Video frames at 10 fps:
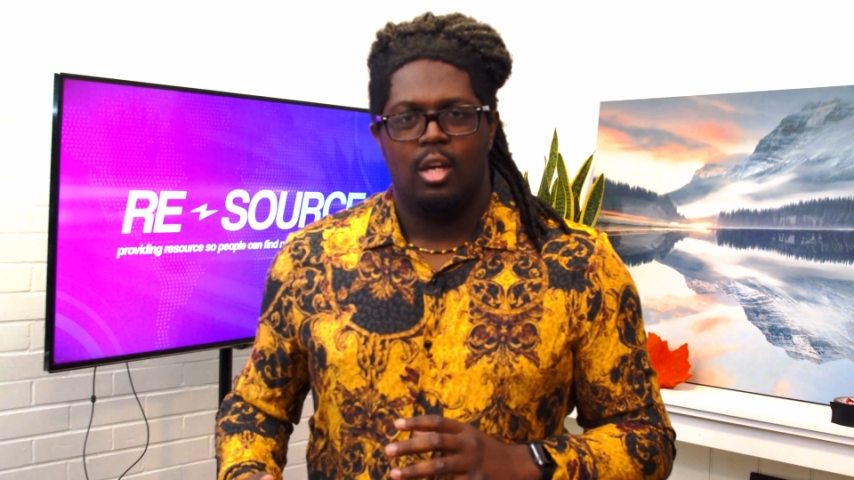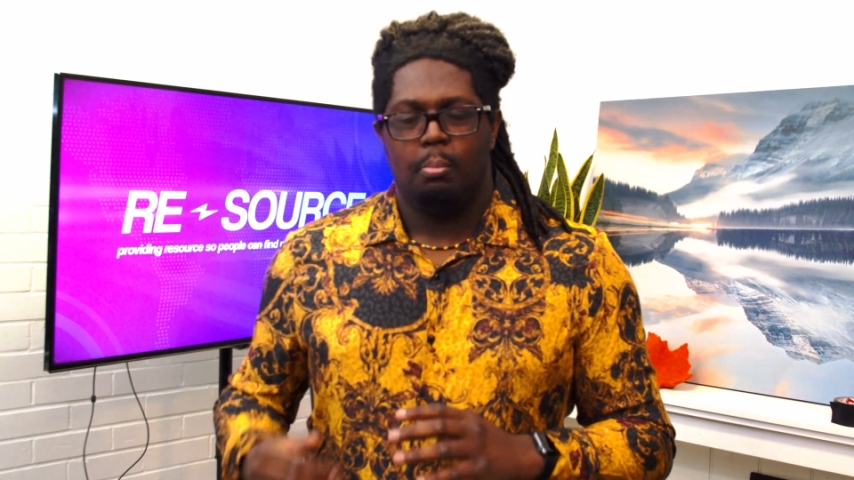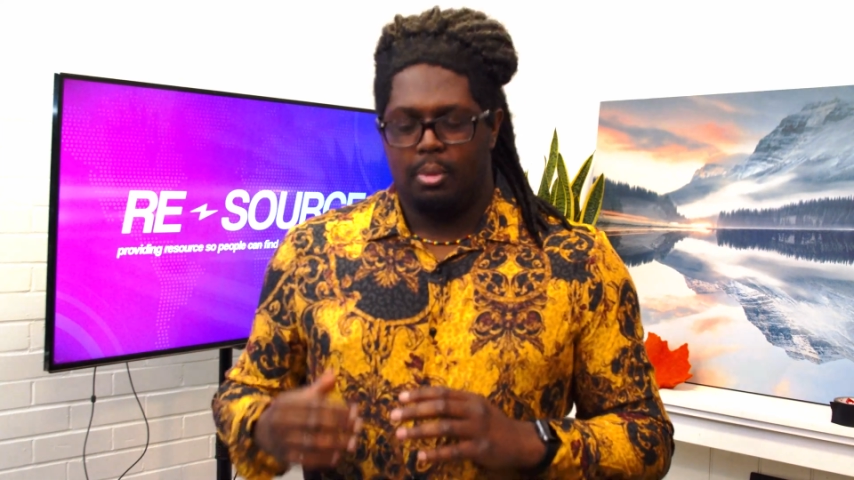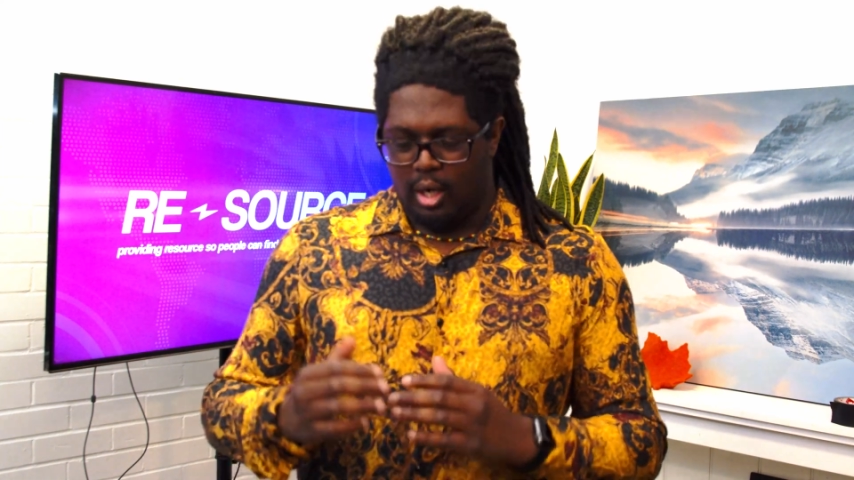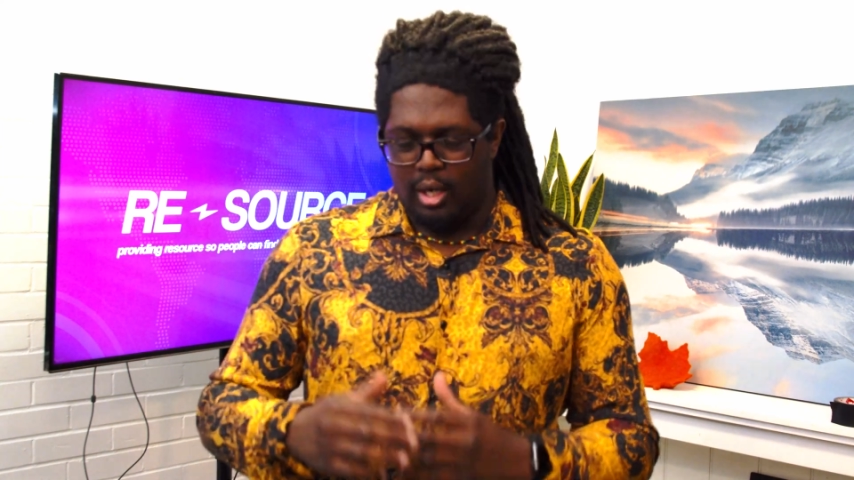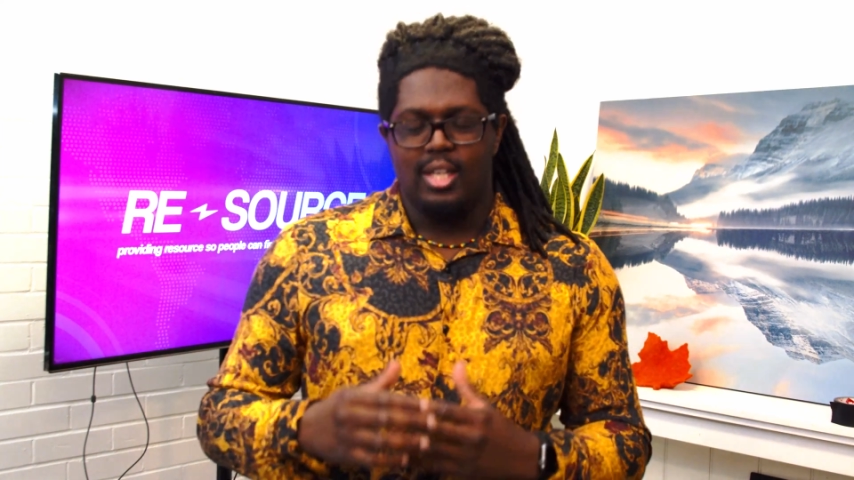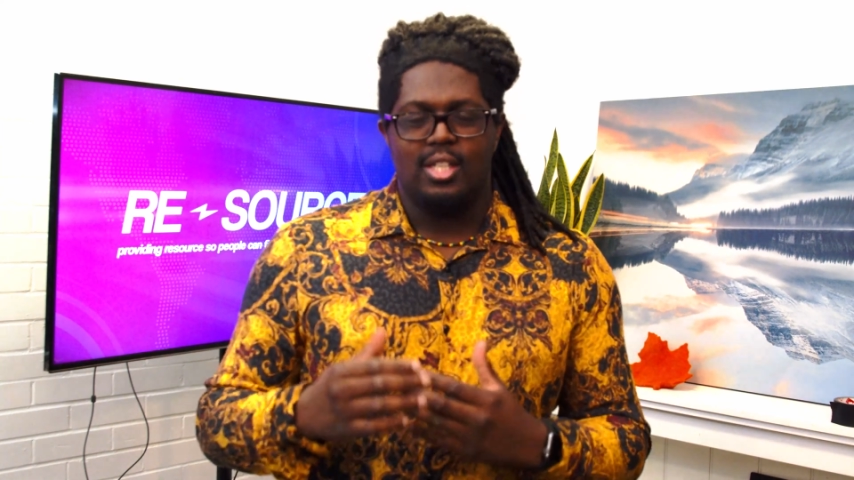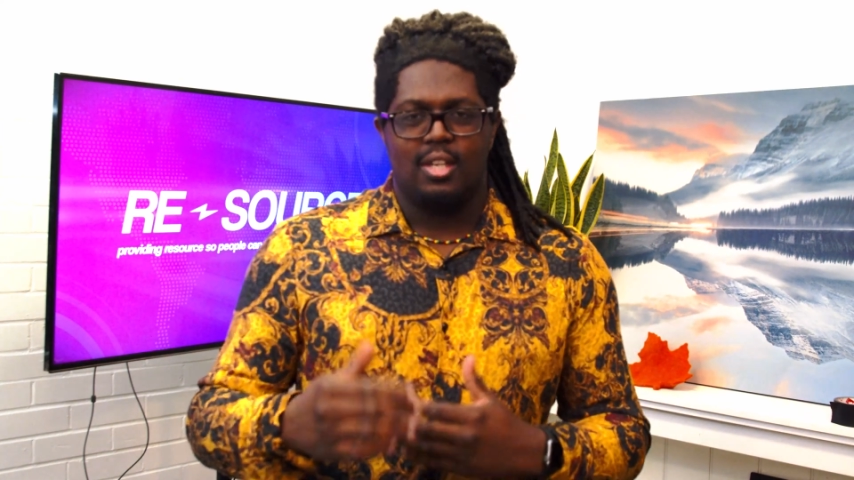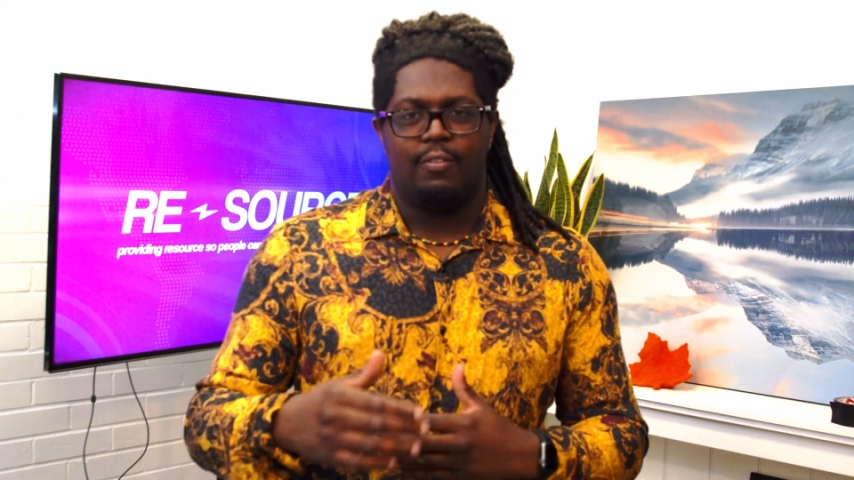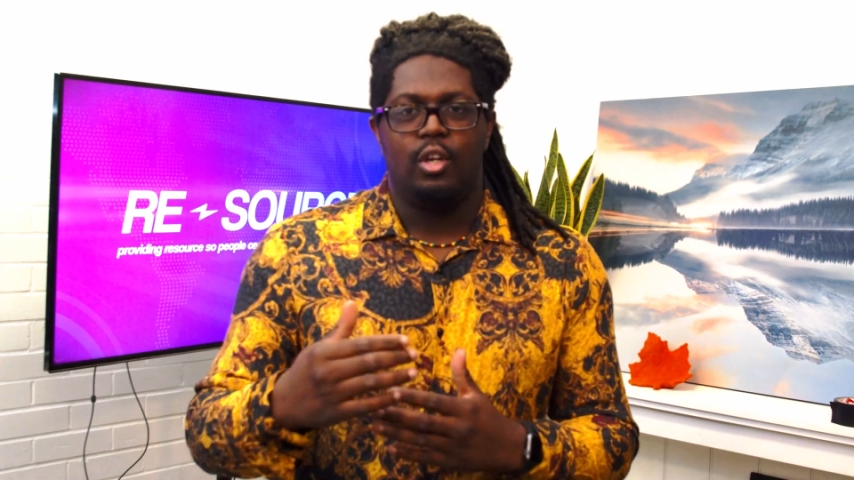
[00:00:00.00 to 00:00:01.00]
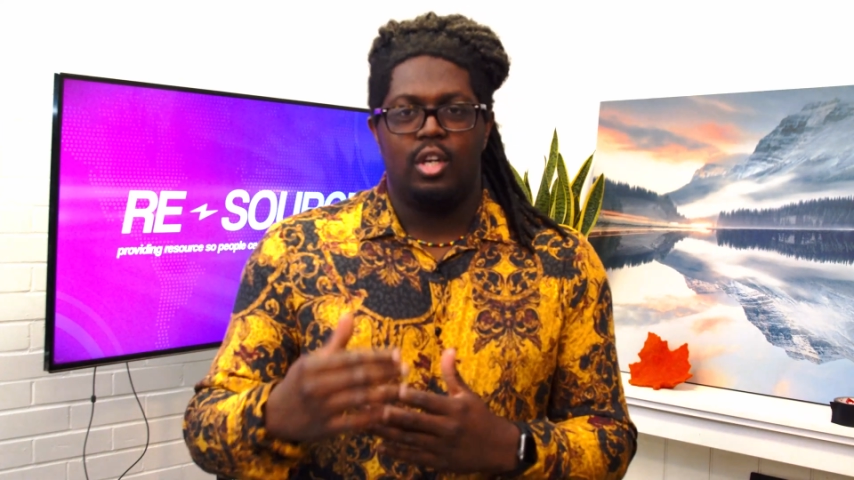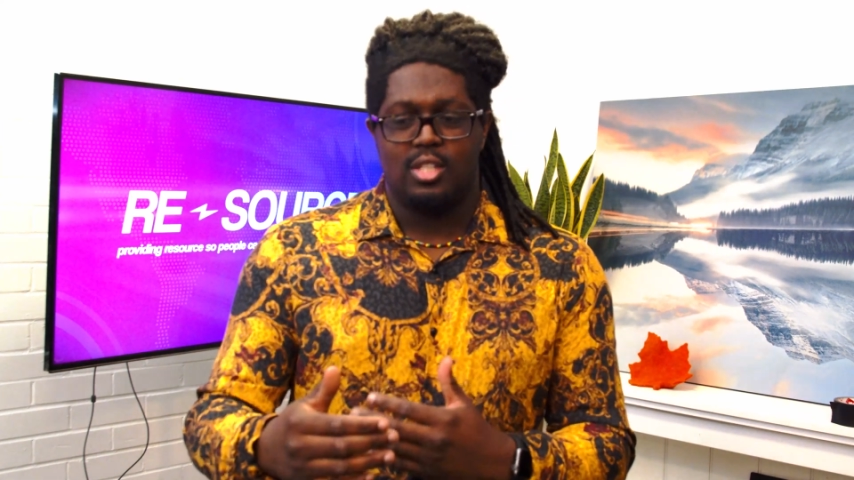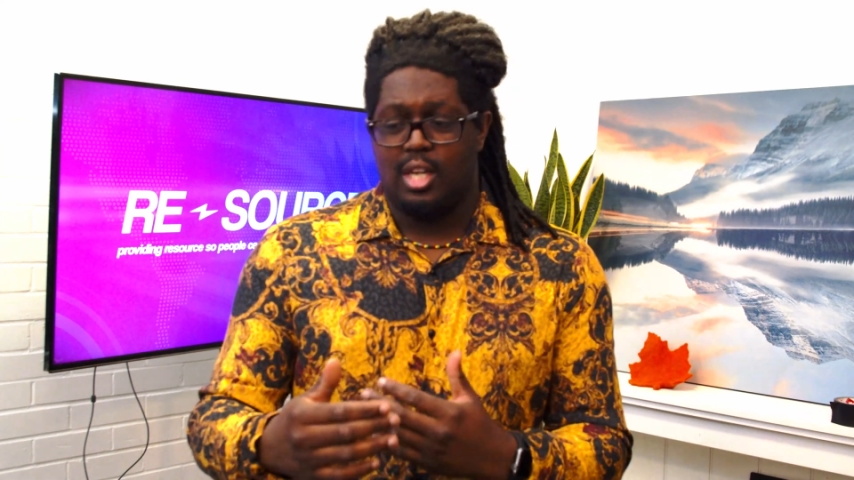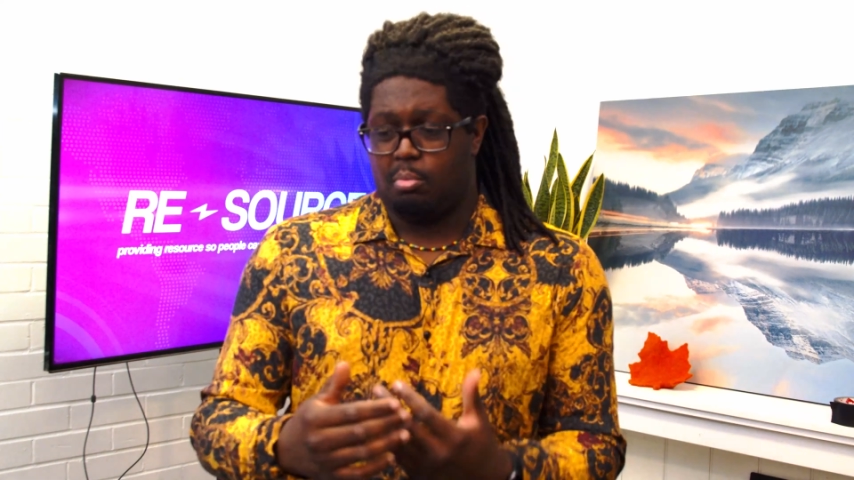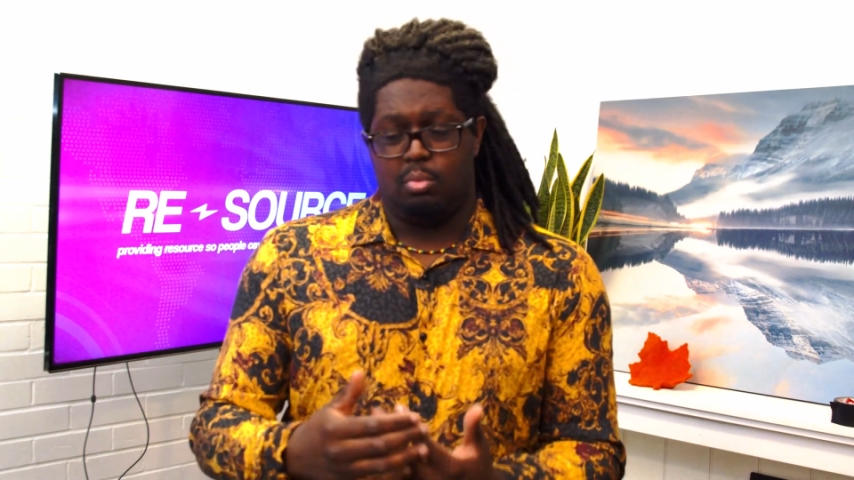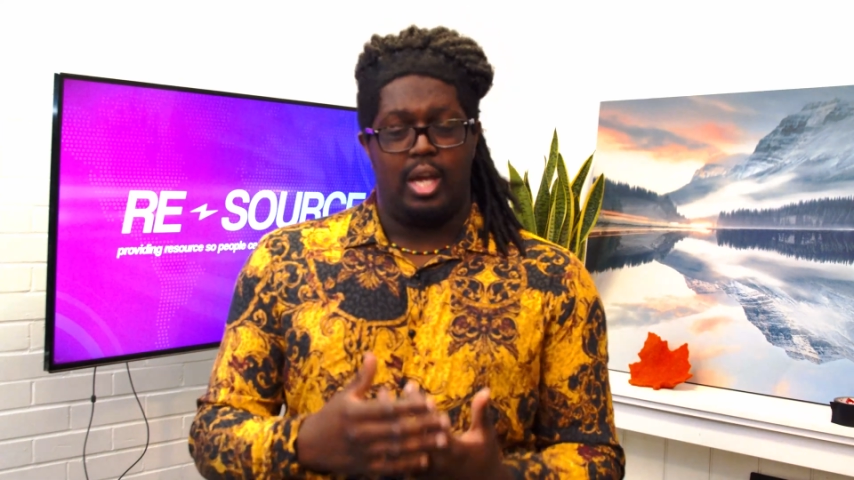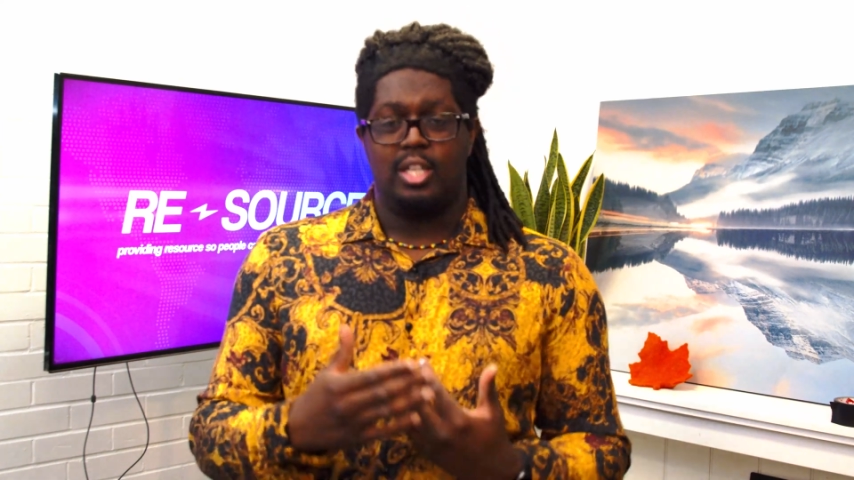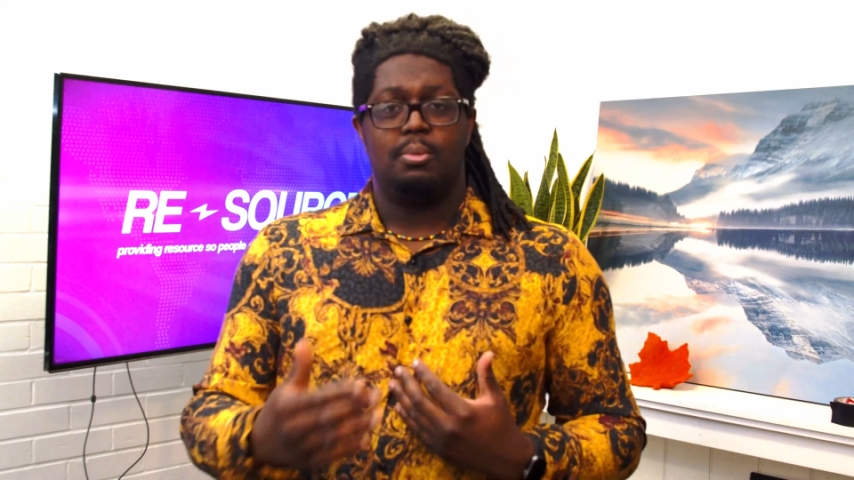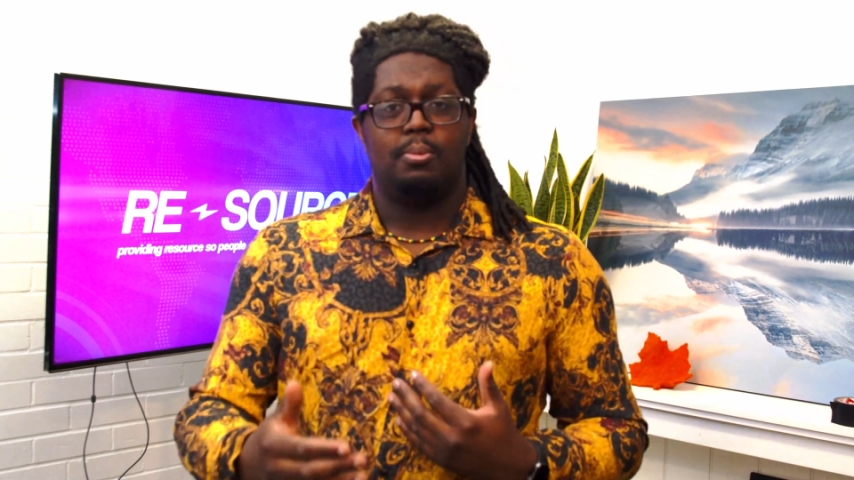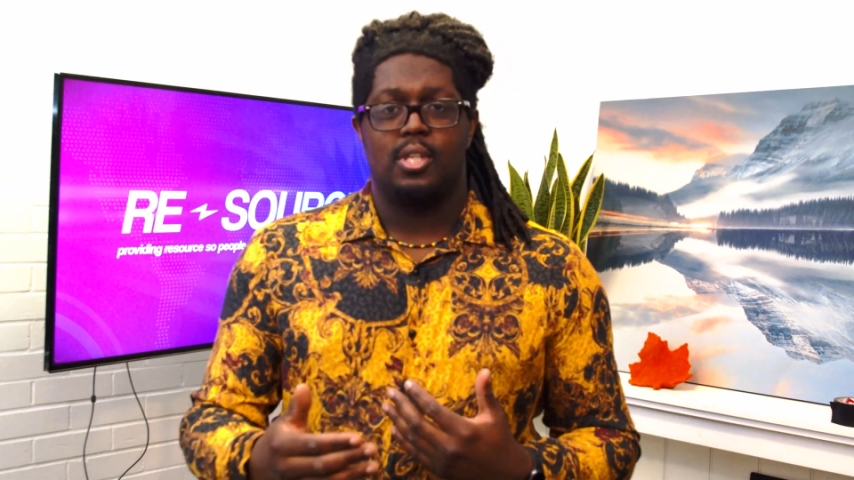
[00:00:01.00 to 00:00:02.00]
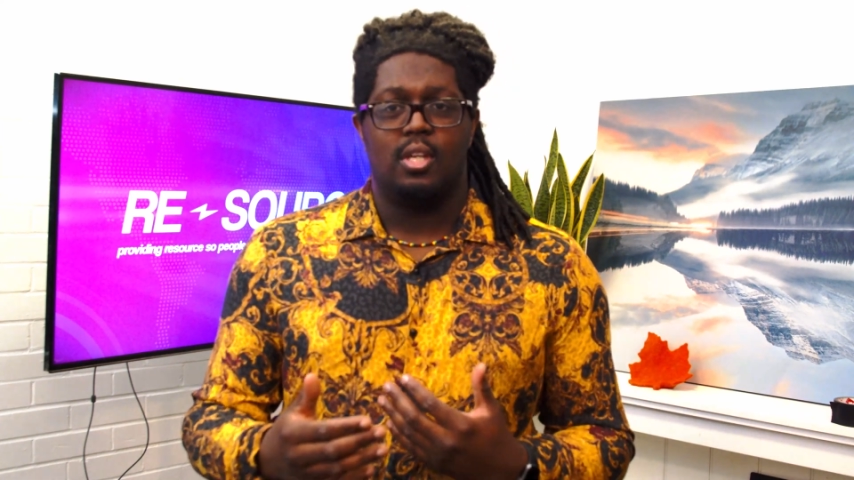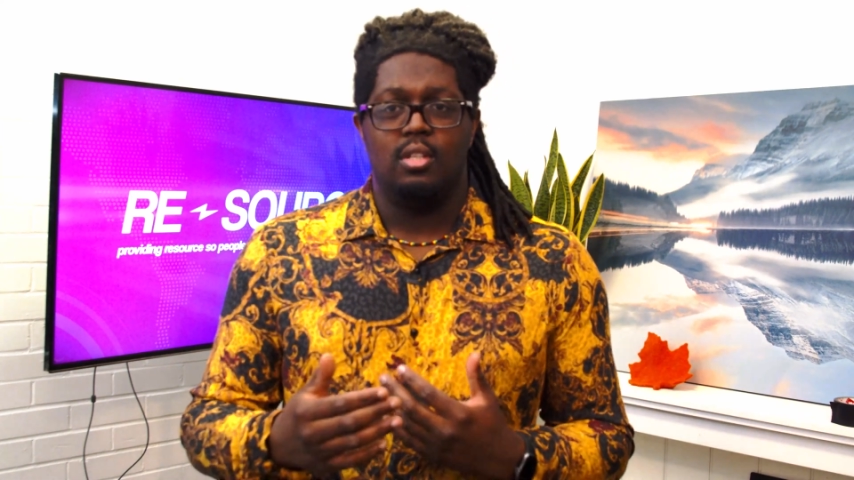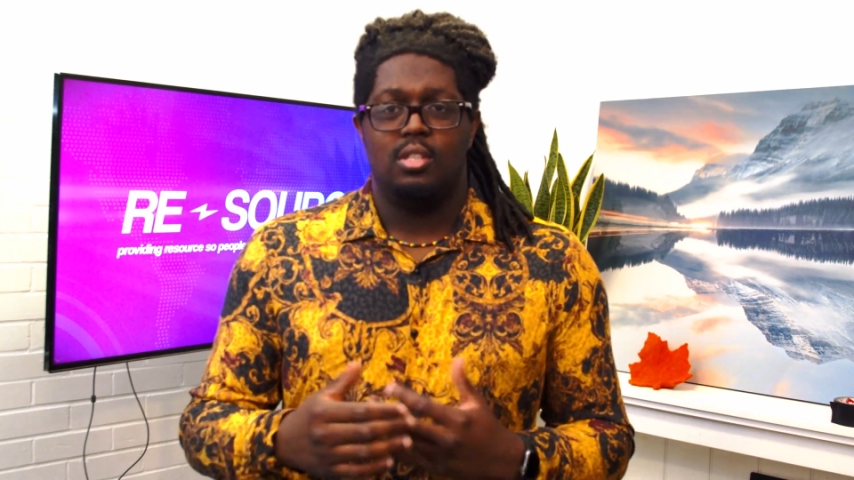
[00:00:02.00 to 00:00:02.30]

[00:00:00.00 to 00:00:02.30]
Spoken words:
But at least if you can take 80%,